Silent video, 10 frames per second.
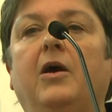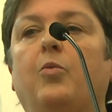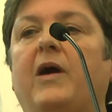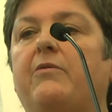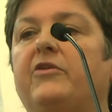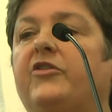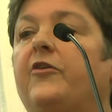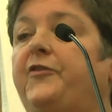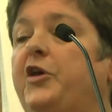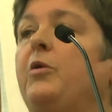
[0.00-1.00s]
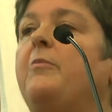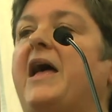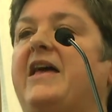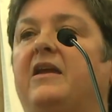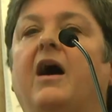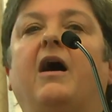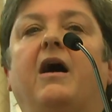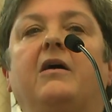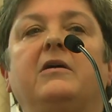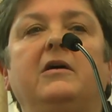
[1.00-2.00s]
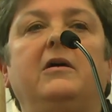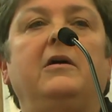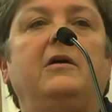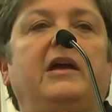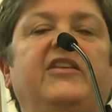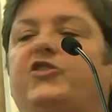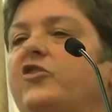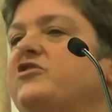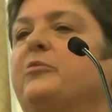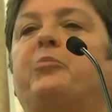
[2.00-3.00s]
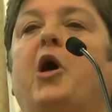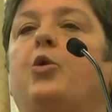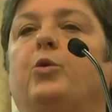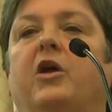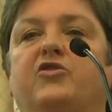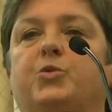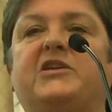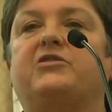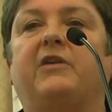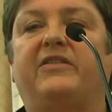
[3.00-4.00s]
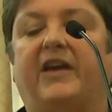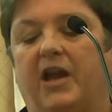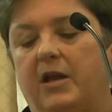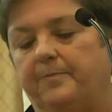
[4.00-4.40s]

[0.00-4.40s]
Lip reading: whereas fewer men are. He's done some poll on Twitter, I think.